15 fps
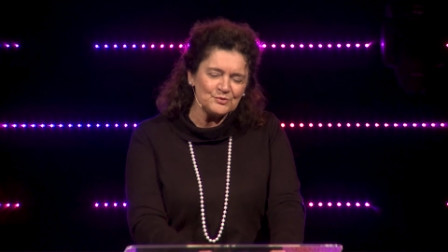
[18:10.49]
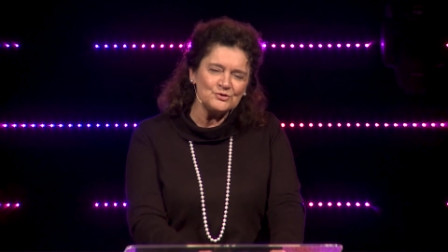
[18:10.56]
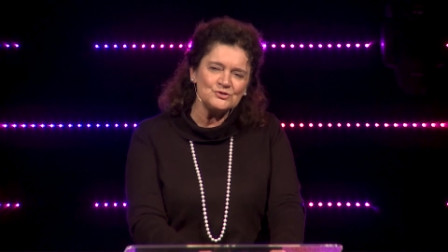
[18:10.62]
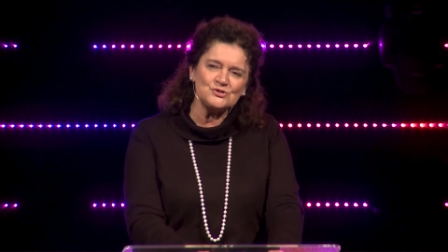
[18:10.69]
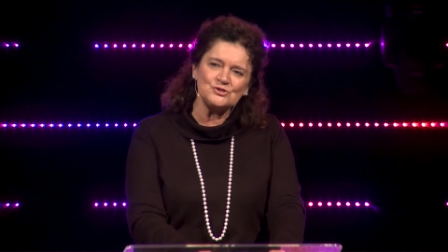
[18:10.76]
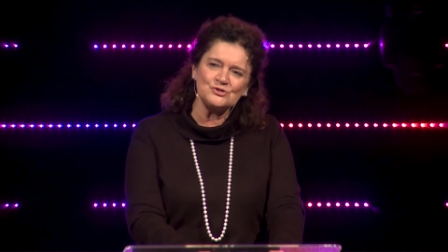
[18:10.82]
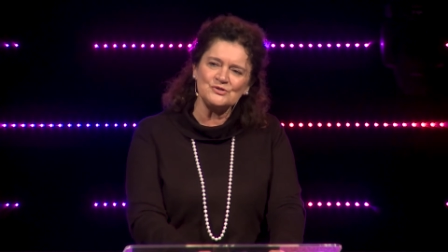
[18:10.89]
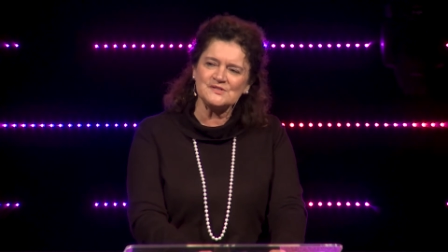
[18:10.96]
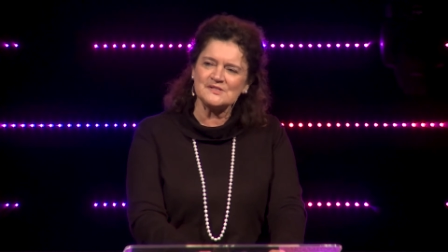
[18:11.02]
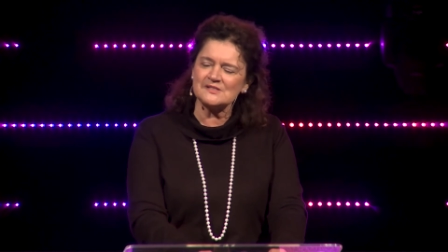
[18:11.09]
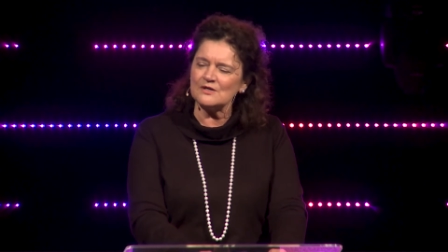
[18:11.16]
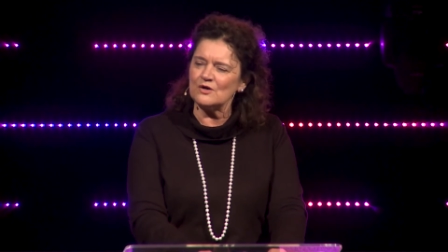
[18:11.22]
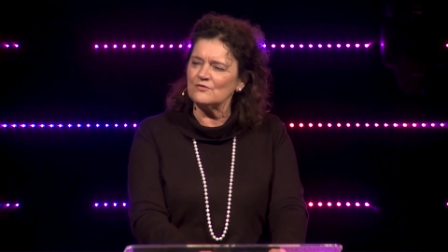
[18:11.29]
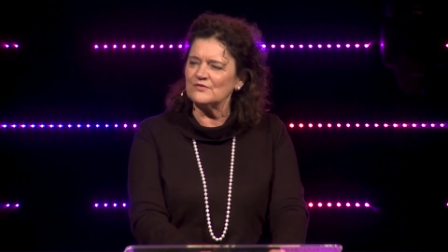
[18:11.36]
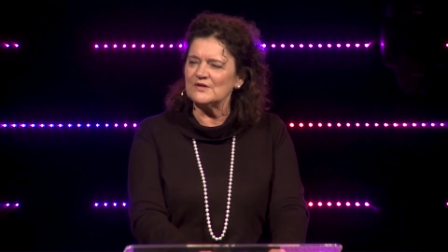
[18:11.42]
put
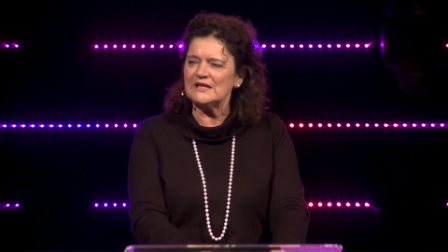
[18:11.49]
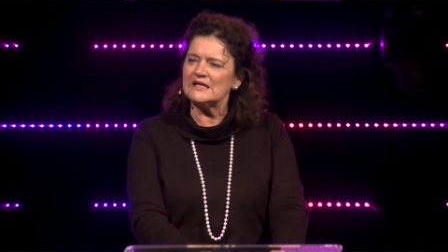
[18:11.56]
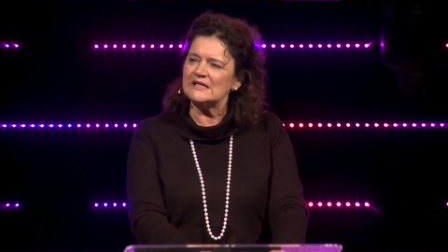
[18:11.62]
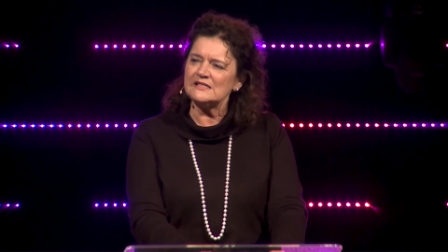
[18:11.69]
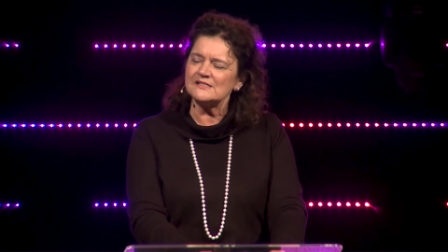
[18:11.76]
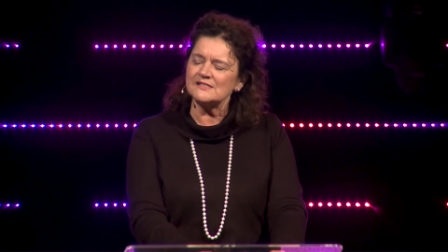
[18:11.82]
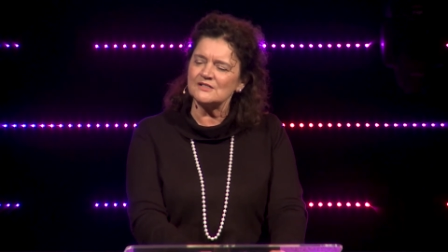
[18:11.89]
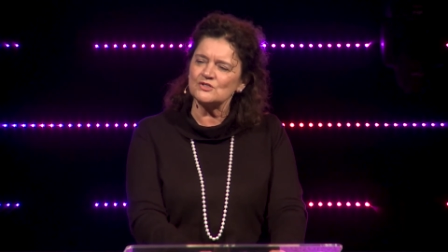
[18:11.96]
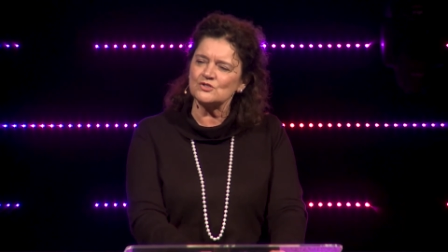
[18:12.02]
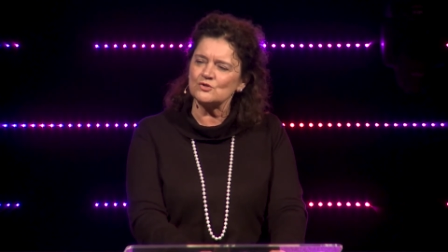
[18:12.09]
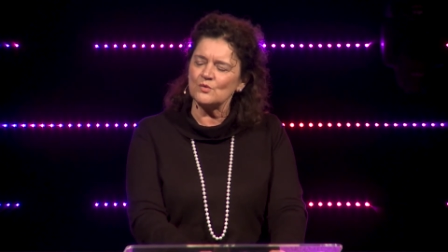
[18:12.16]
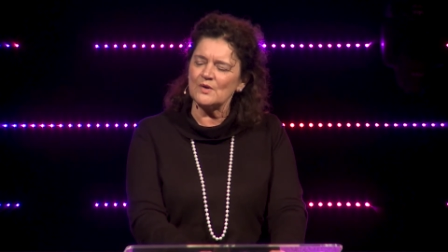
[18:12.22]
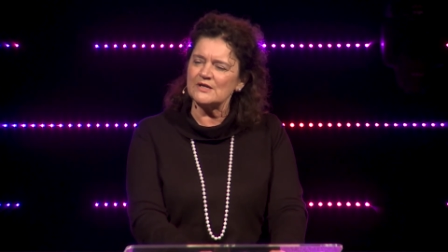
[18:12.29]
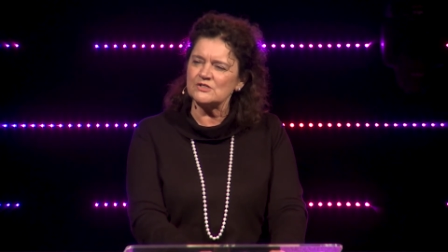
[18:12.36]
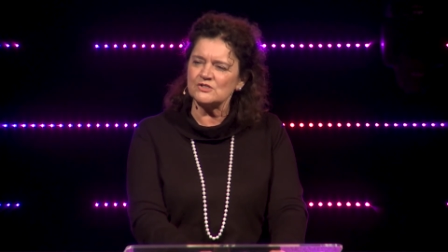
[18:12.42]
yourself in any
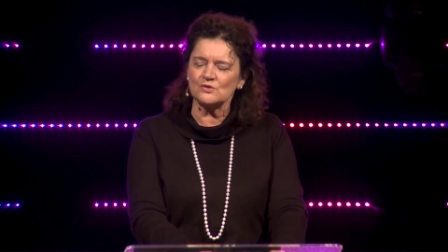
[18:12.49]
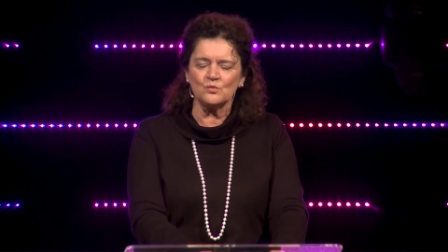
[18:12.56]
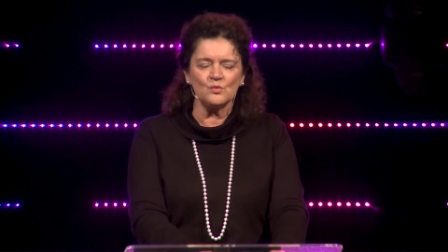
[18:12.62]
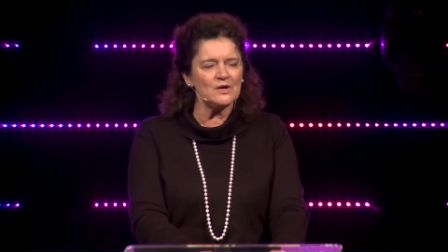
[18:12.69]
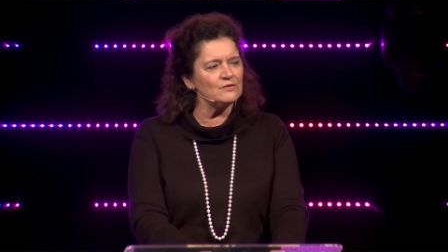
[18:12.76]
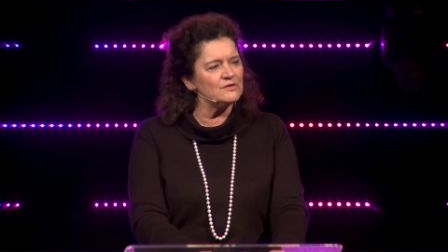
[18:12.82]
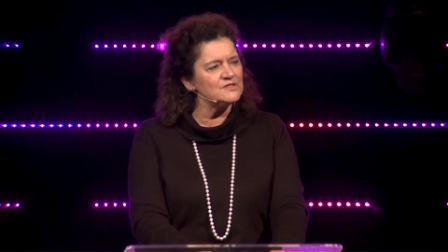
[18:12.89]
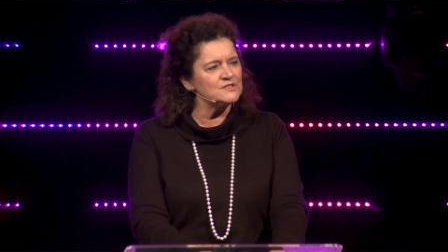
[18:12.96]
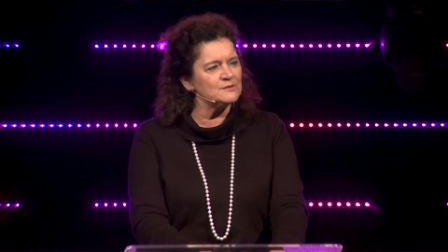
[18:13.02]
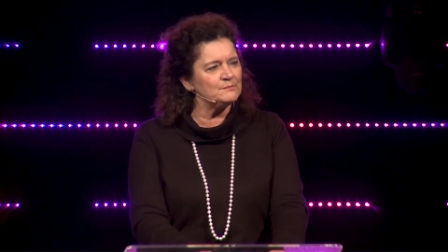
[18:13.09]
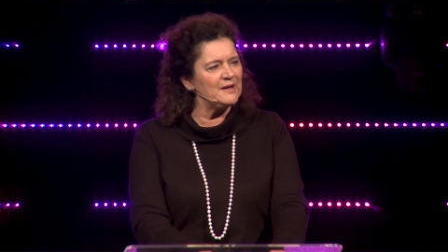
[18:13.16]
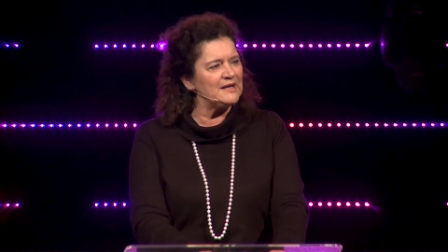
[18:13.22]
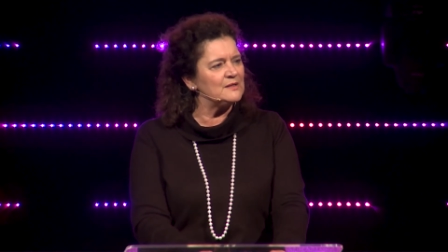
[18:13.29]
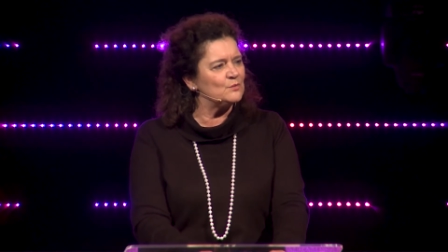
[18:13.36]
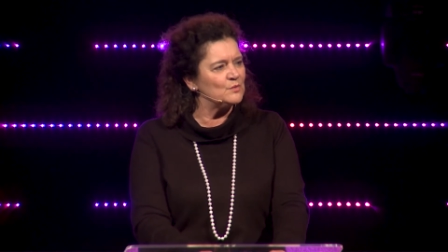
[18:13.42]
situation where a
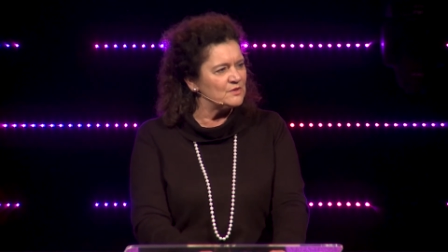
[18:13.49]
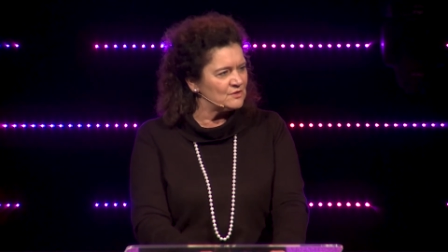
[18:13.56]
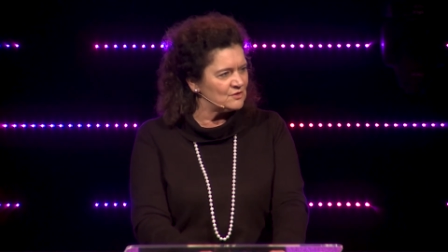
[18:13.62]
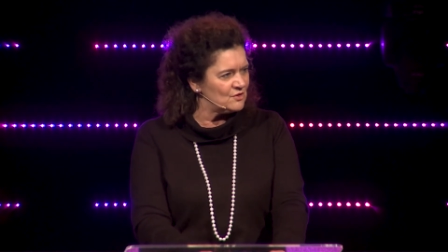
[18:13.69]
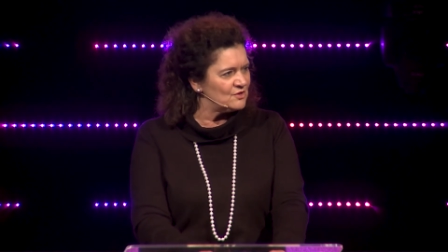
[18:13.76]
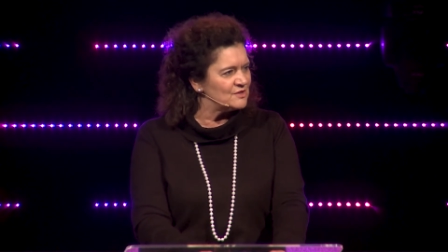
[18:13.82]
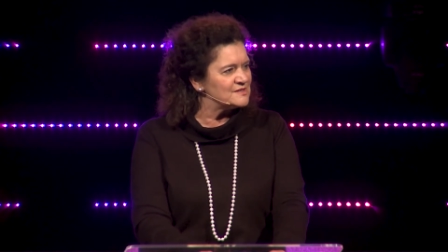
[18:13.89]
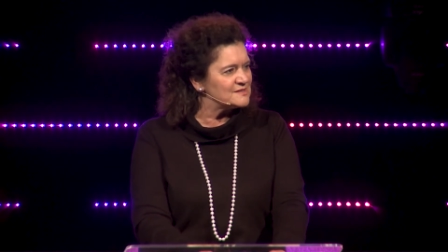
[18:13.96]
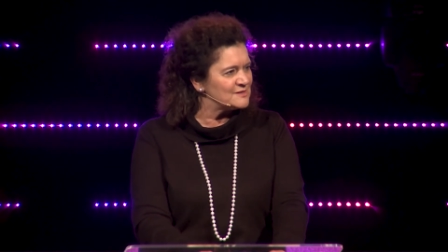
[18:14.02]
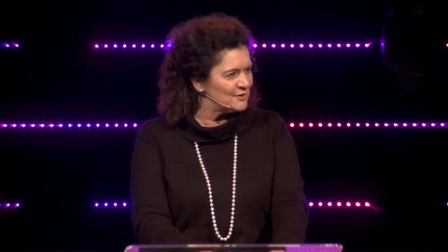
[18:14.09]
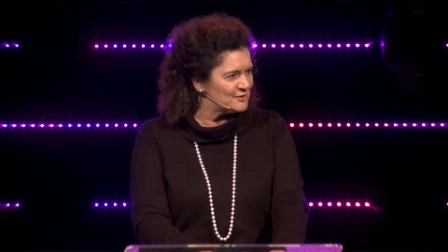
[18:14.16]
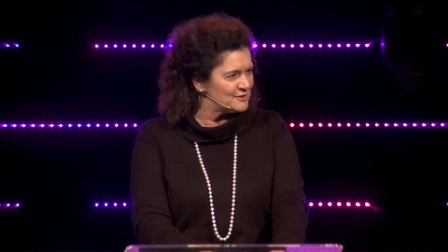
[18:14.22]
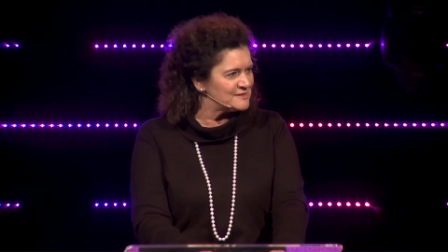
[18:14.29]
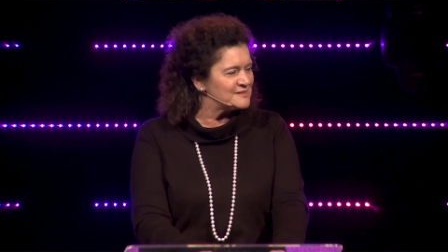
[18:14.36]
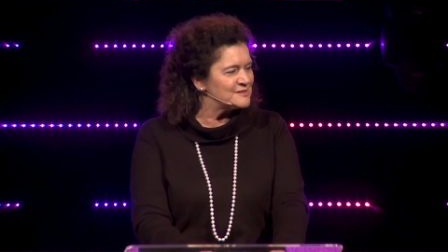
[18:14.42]
debate with God is
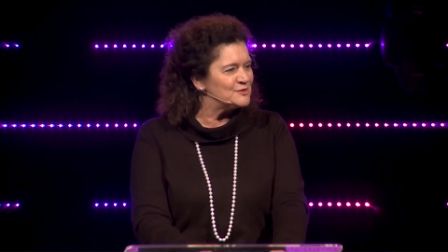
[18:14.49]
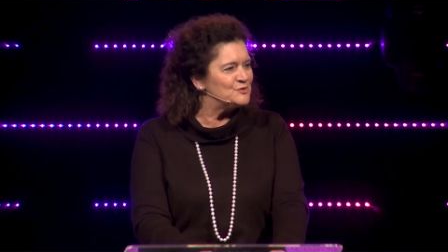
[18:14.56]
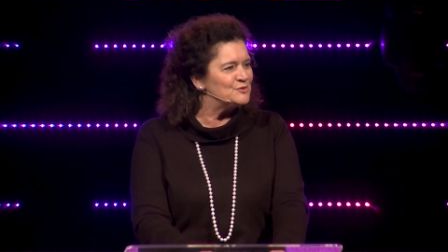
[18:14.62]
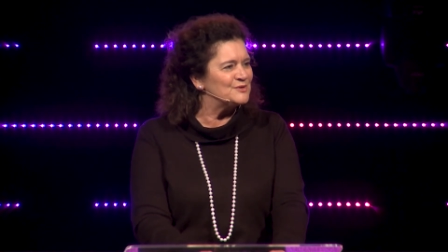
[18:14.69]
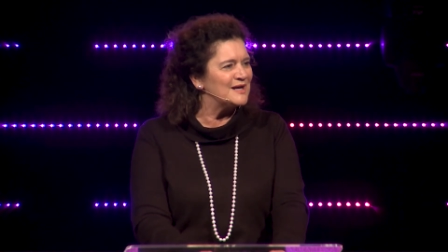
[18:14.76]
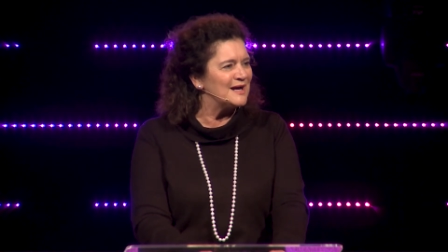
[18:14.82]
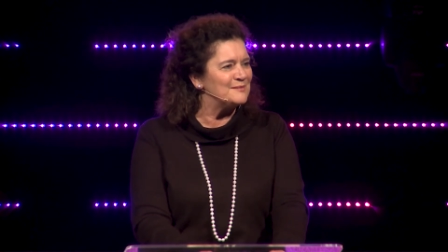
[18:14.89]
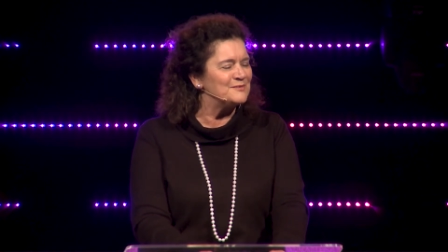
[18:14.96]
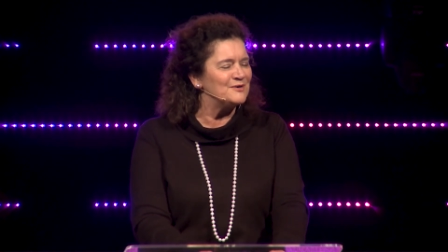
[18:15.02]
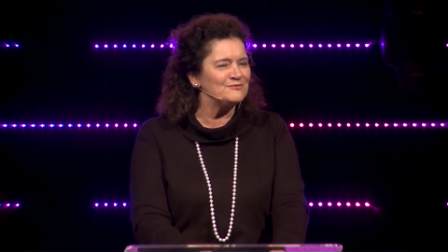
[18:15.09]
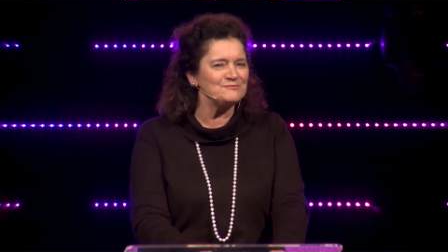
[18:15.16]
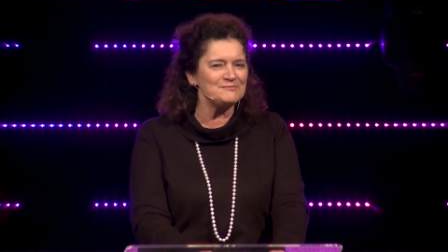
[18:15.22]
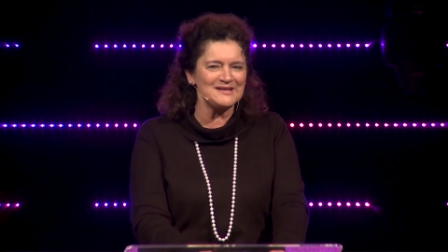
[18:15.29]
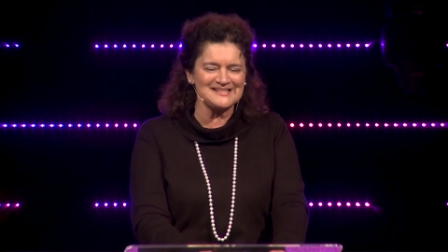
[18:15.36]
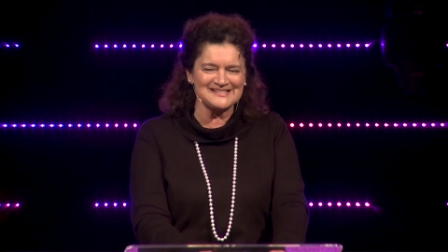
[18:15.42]
going to see you come off
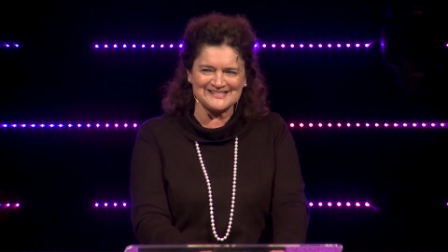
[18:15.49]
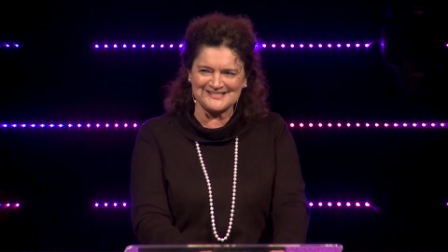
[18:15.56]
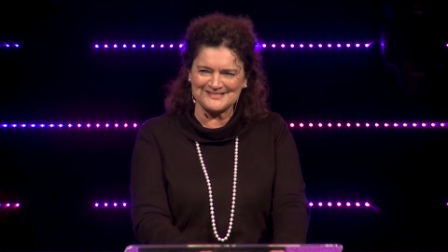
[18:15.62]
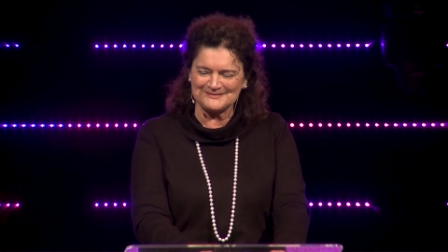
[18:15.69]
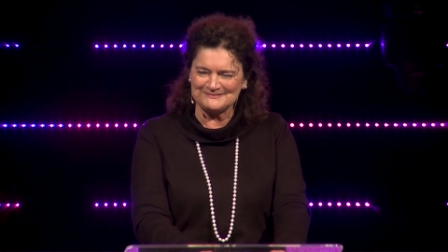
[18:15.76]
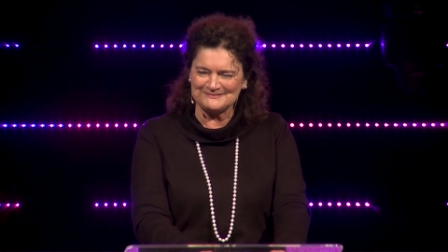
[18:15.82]
best.